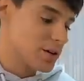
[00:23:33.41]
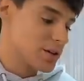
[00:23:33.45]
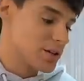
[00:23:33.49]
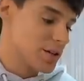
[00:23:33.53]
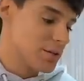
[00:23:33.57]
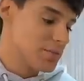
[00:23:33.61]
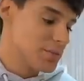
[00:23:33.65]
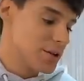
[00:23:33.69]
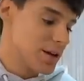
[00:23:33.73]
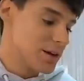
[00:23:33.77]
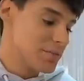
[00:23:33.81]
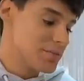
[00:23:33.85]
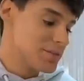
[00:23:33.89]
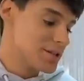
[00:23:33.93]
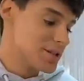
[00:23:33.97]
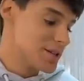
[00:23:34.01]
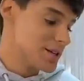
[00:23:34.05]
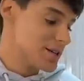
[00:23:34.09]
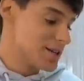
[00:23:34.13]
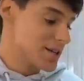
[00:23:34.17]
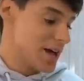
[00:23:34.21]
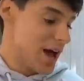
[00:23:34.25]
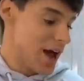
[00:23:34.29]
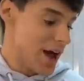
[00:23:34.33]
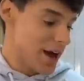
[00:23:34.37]
Sometimes
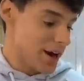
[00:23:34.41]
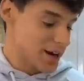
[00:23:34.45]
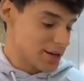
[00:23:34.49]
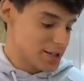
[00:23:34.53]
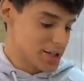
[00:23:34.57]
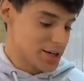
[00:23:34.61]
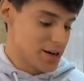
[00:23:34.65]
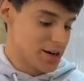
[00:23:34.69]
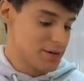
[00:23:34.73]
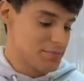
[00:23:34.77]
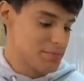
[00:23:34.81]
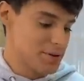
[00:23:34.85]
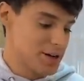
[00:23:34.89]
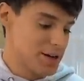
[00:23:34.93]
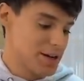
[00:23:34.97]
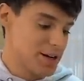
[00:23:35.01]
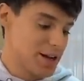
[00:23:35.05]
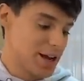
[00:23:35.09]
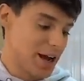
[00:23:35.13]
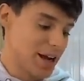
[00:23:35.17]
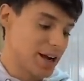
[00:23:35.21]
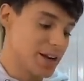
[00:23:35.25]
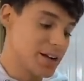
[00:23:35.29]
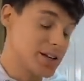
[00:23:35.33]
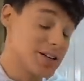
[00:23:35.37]
these hacks can be
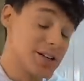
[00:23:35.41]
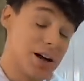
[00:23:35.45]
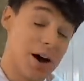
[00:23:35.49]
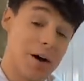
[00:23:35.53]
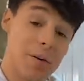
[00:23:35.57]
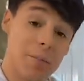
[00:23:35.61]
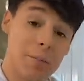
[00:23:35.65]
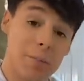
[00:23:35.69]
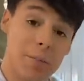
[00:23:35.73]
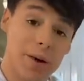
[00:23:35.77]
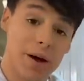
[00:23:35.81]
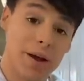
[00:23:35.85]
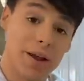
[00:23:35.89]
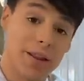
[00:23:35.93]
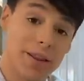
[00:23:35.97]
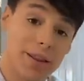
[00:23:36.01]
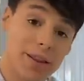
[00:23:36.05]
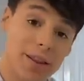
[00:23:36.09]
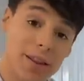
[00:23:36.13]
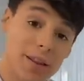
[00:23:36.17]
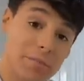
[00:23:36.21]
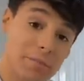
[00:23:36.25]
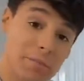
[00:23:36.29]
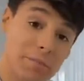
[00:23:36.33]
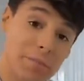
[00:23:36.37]
kind of dumb, but
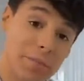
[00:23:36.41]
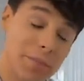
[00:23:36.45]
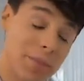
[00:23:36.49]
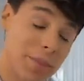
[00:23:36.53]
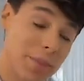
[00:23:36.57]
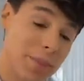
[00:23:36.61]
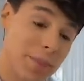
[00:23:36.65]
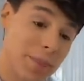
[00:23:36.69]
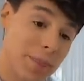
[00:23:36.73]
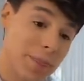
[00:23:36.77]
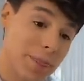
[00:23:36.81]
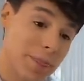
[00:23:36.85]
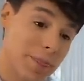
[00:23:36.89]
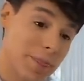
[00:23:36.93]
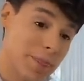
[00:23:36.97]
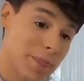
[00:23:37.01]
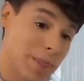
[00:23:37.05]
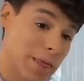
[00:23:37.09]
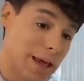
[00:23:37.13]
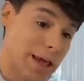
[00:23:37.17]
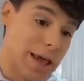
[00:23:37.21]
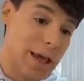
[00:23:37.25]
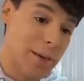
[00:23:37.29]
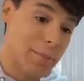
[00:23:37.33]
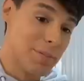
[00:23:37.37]

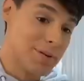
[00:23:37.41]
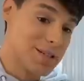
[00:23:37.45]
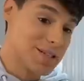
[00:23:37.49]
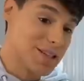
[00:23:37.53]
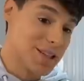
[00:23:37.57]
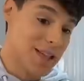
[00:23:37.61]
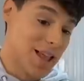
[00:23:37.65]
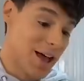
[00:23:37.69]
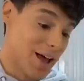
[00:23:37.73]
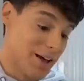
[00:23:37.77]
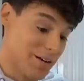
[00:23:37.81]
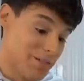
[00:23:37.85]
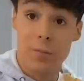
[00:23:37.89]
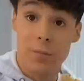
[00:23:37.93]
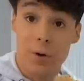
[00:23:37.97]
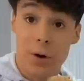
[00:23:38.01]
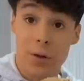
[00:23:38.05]
they keep us alive.